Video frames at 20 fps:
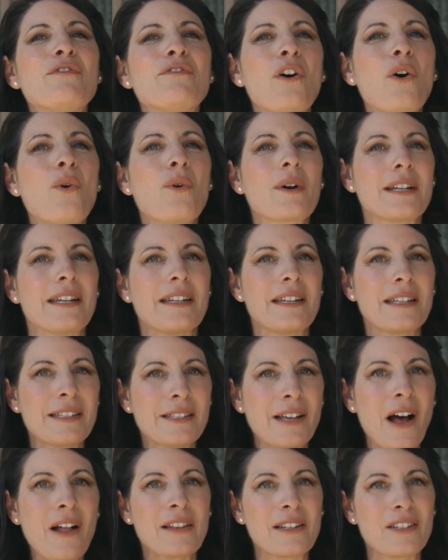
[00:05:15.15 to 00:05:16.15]
forward into
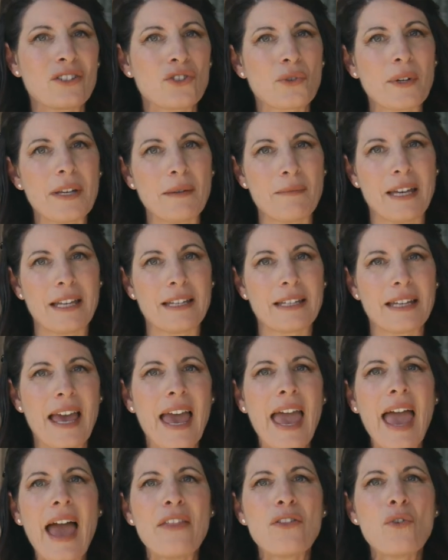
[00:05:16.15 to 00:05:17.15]
solids treatment,
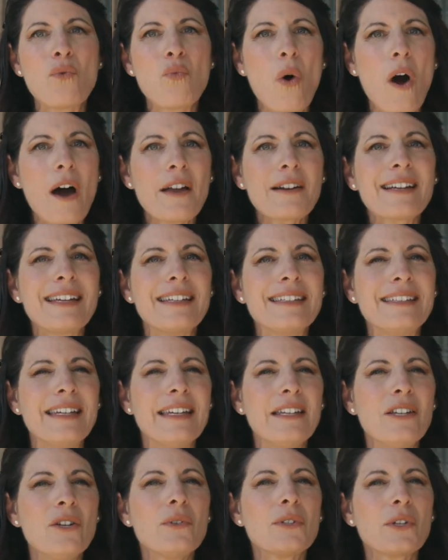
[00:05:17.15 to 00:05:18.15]
and the water
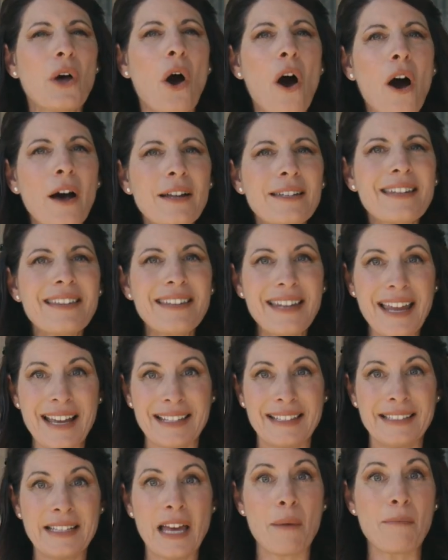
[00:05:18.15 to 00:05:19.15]
continues on to the next
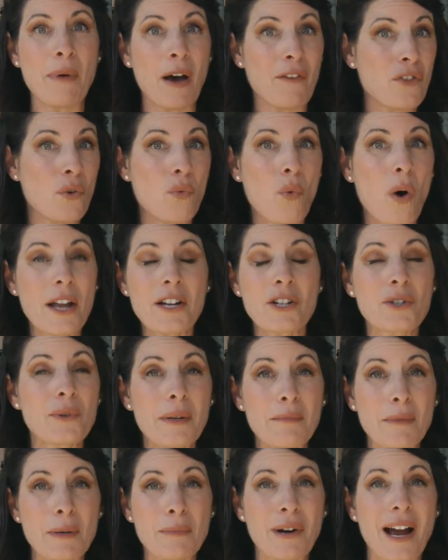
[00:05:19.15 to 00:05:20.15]
step of the water
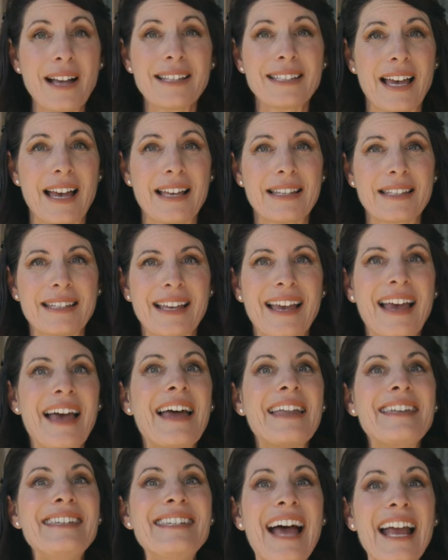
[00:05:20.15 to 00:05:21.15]
treatment process,
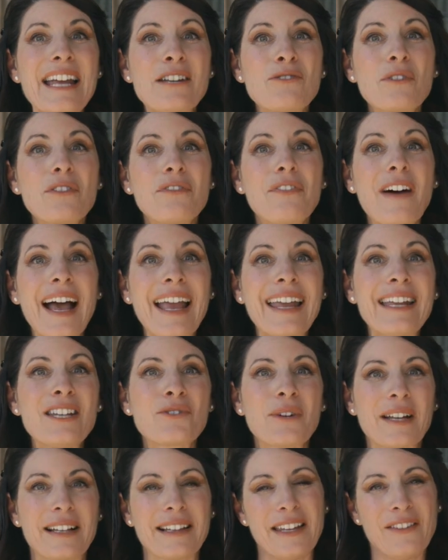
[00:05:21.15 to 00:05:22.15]
nitrifying
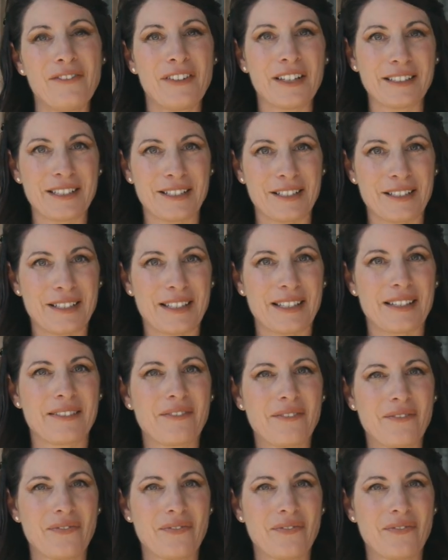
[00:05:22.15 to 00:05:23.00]
trickling filters.